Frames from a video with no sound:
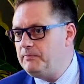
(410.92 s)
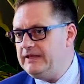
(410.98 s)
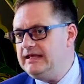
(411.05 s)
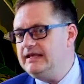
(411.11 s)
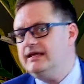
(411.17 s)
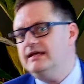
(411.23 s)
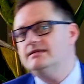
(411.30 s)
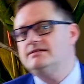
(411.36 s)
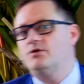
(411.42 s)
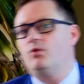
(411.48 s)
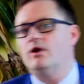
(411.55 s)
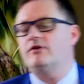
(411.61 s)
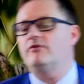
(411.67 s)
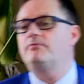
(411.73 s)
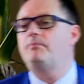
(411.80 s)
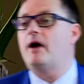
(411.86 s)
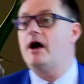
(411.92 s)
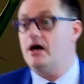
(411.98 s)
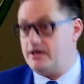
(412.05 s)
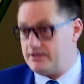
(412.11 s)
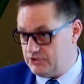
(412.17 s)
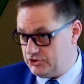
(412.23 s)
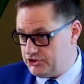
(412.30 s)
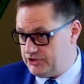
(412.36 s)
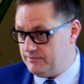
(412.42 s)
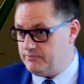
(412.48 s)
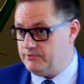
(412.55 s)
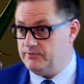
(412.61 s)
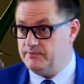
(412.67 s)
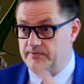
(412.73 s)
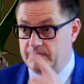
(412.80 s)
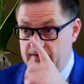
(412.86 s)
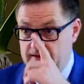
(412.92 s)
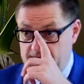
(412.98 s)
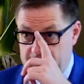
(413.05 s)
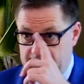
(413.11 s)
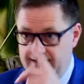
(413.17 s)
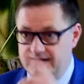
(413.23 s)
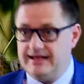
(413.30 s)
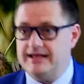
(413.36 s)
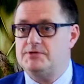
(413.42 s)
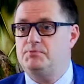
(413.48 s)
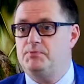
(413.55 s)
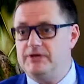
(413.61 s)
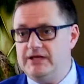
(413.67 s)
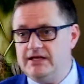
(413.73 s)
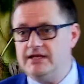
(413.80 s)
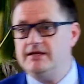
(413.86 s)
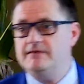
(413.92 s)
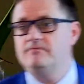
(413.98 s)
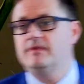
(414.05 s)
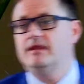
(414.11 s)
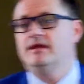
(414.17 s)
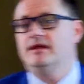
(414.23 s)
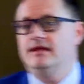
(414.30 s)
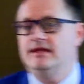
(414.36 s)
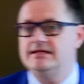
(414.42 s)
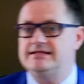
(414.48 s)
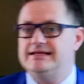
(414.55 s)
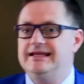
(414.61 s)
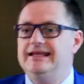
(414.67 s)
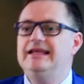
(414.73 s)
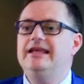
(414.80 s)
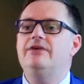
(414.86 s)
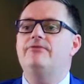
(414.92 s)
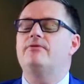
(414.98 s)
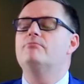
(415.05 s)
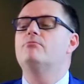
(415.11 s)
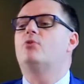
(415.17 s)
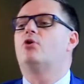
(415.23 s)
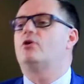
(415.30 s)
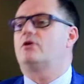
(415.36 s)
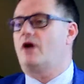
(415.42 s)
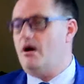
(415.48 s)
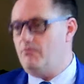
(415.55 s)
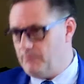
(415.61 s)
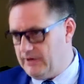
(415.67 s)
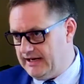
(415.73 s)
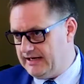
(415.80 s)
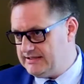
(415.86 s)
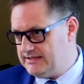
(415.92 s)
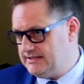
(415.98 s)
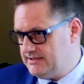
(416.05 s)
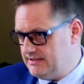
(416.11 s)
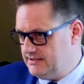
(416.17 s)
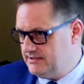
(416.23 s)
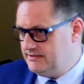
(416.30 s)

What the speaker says: P, is the one of partnership. And that P is even more complex.